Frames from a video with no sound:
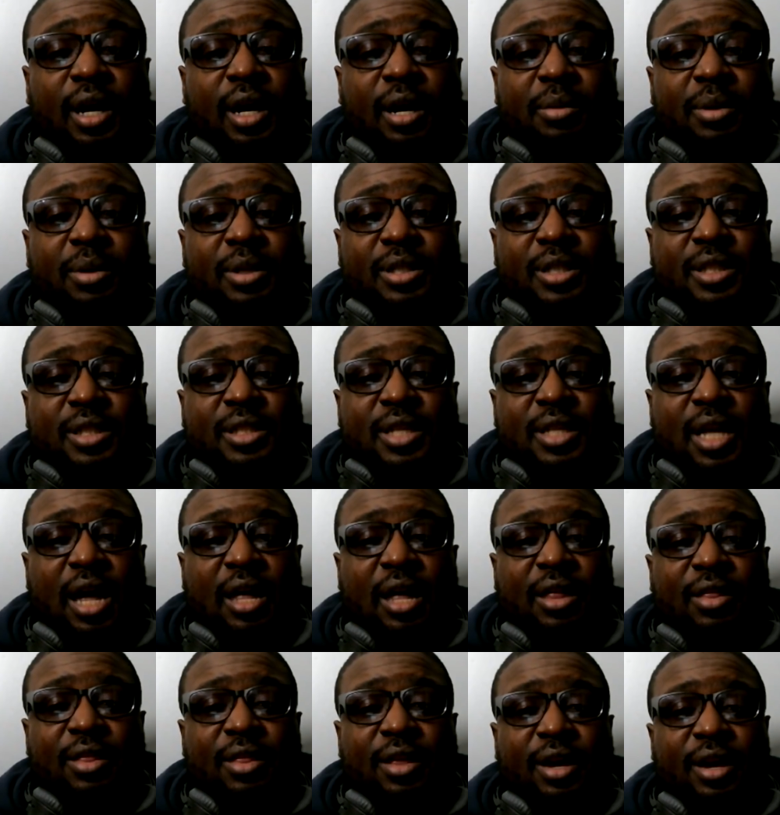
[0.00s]
is just
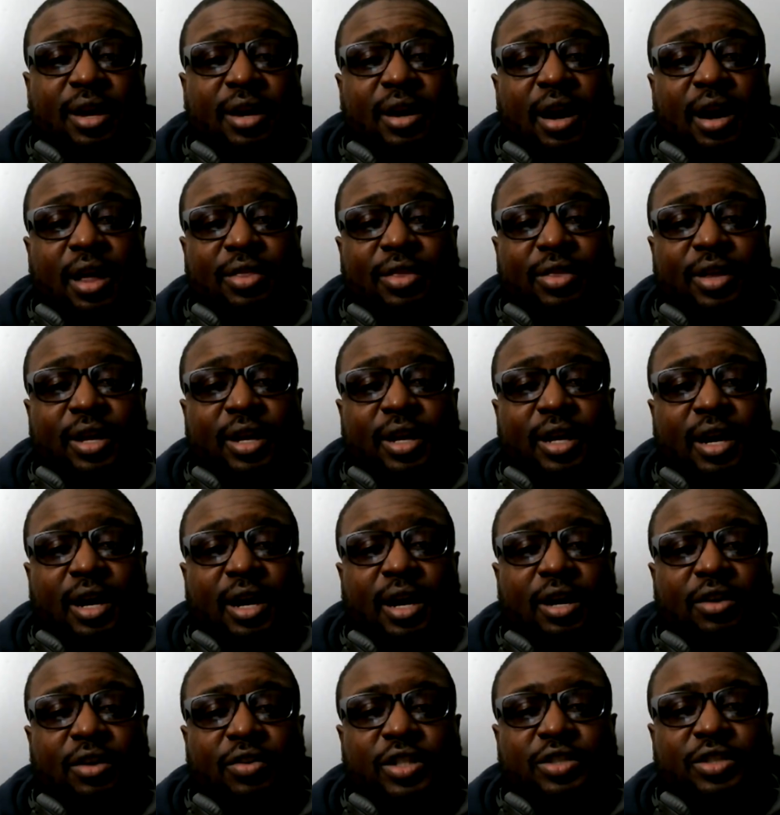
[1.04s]
not there. I think
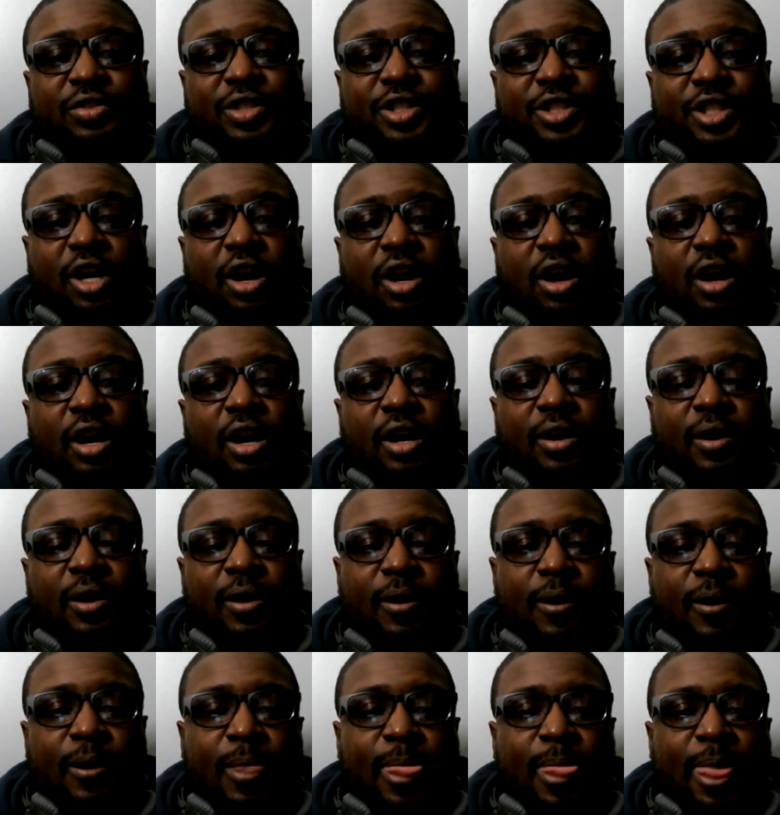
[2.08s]
Chris Richard
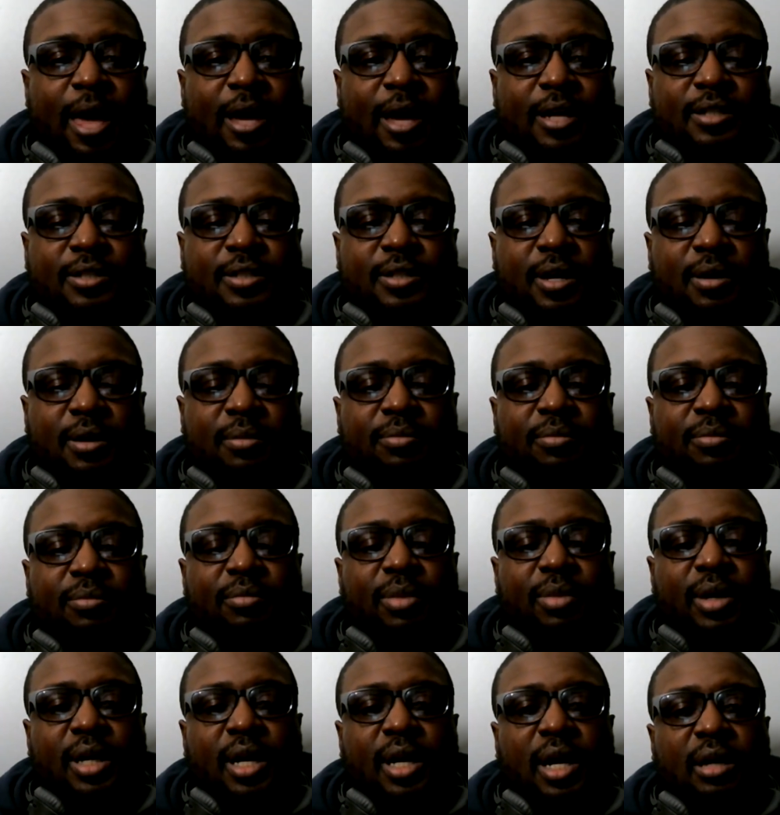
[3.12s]
has some,
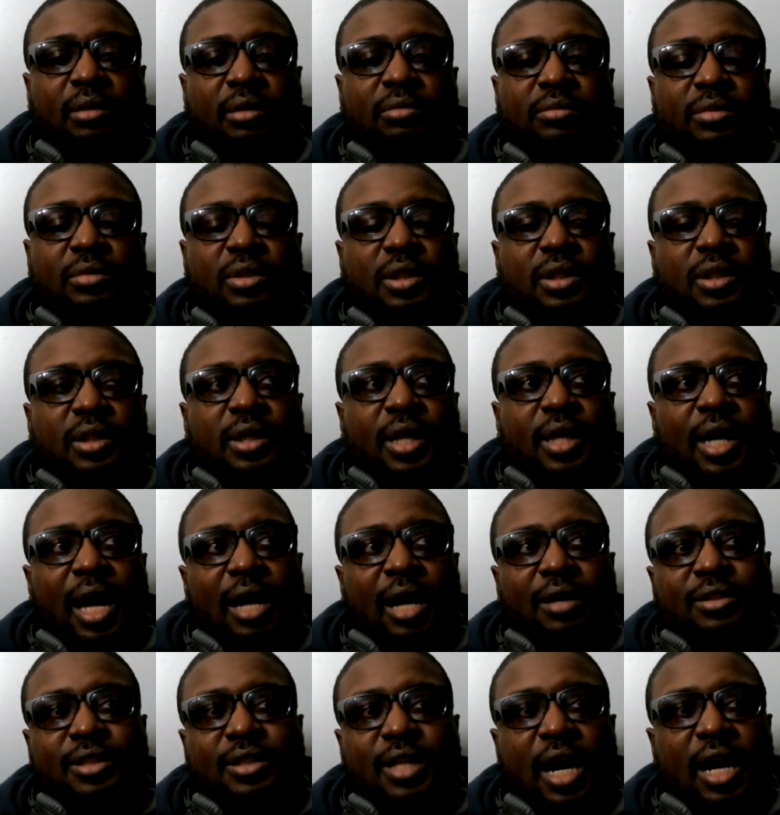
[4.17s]
but
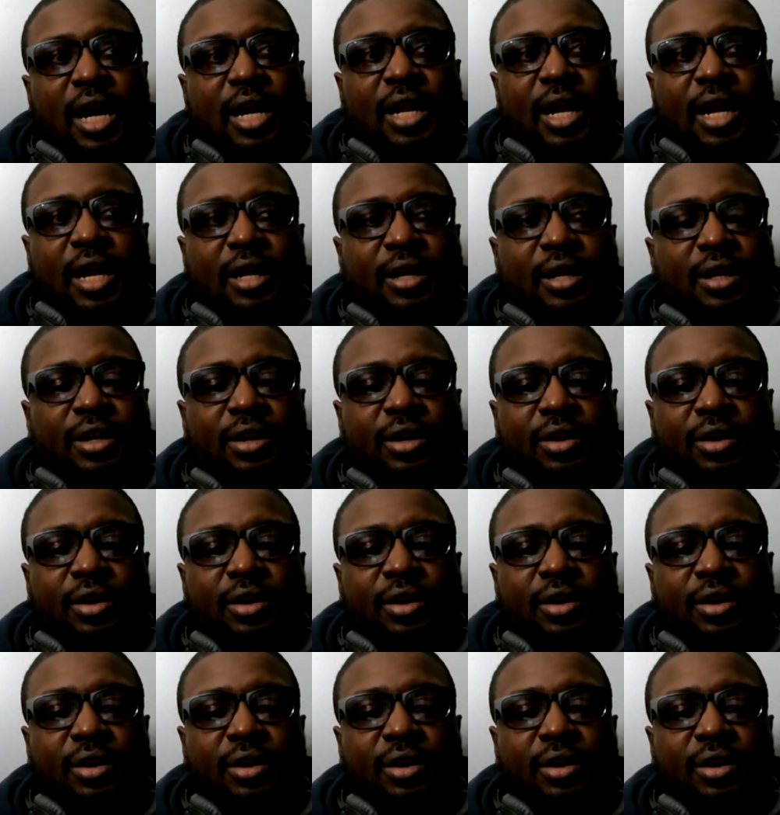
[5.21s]
outside of that,